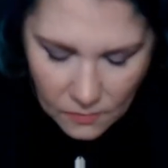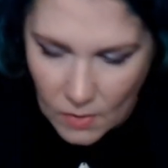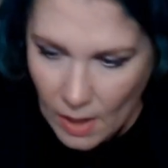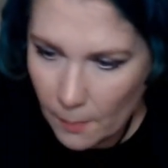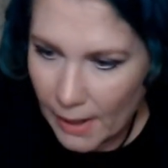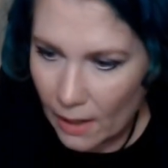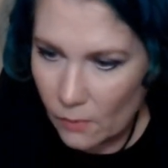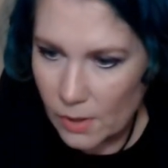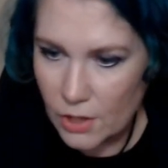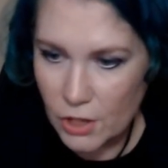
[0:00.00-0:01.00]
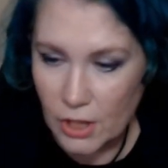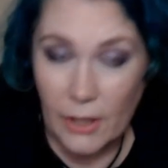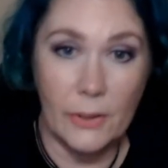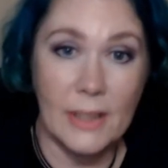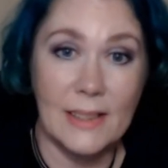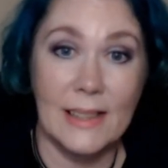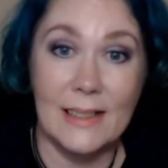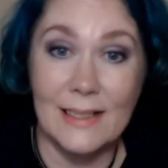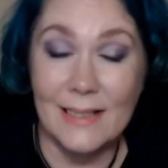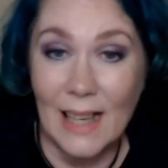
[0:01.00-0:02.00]
but I wanted to share you because it is a
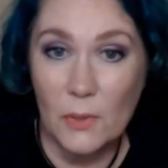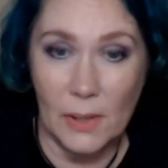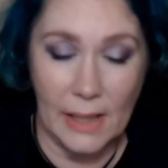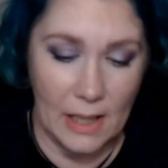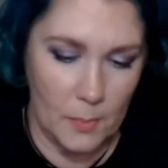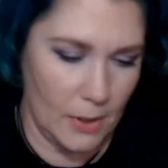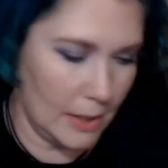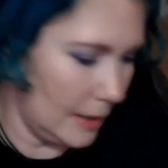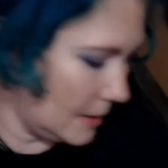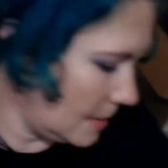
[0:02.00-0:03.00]
scent-related product.